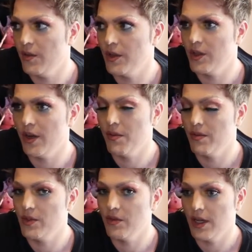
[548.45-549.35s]
which I'm
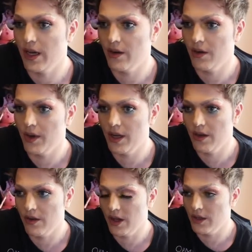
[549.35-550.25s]
so tired already, I
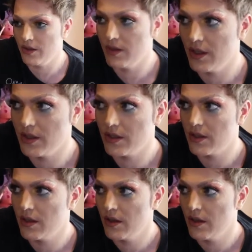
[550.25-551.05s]
don't know how you do this.